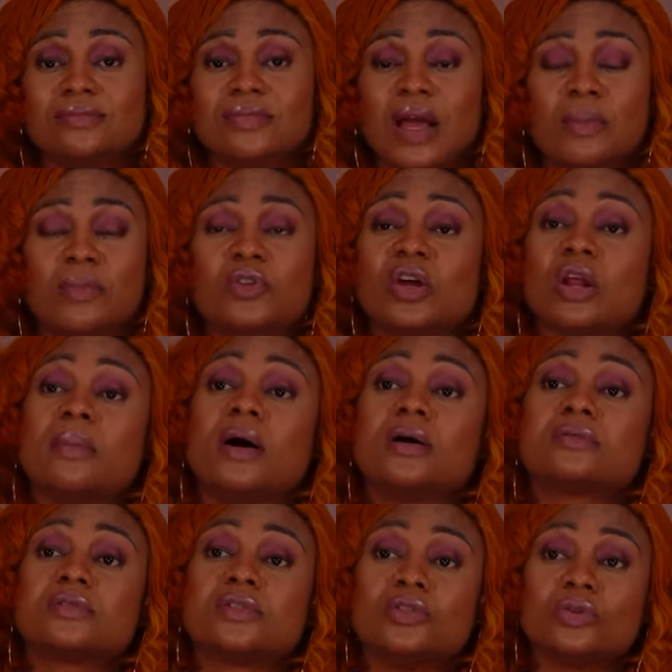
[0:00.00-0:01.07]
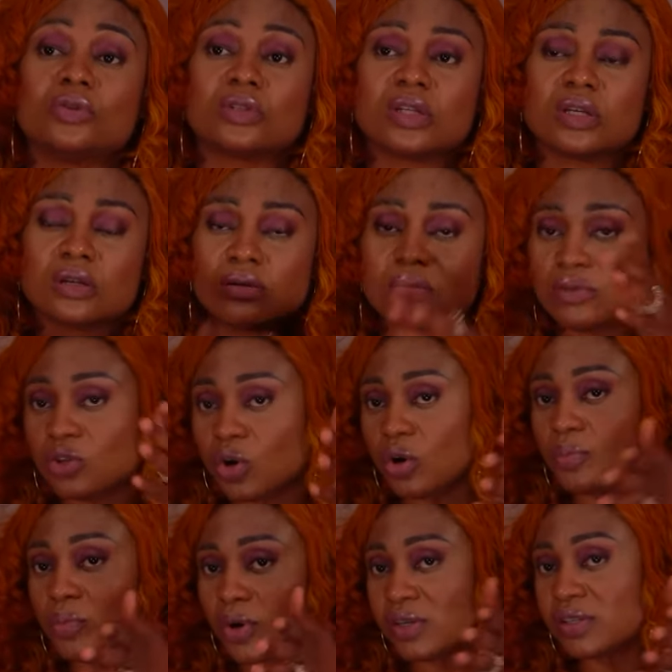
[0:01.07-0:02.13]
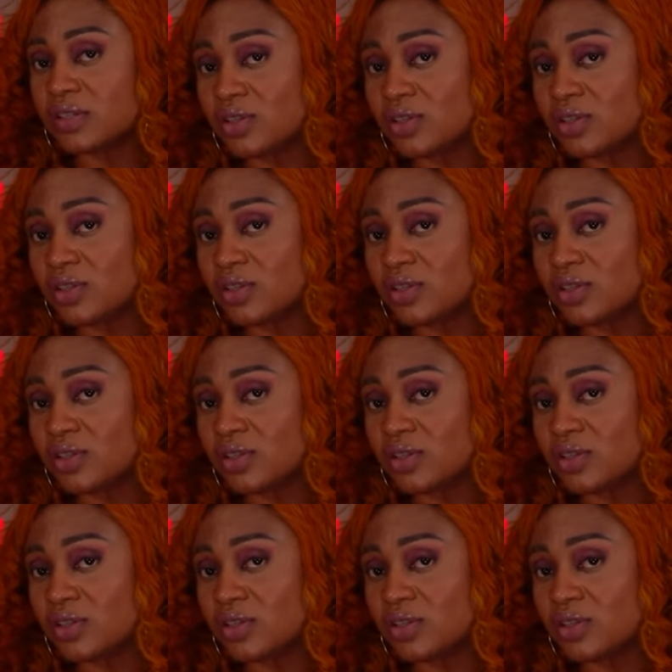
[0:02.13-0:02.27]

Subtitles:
I'm not talking about, you know, the young boys in